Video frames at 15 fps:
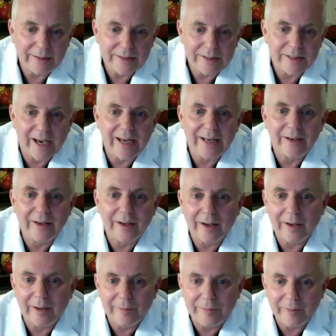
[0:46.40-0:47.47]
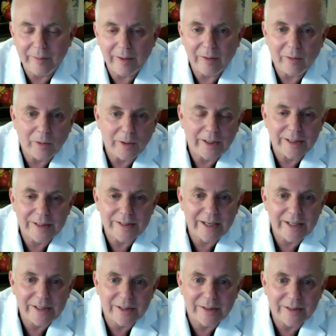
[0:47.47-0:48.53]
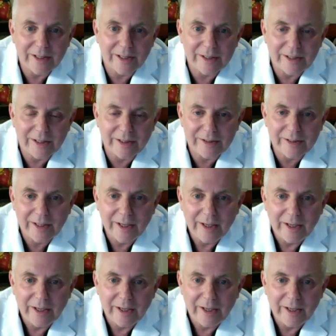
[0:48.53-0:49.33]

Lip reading: sight of organizations such as,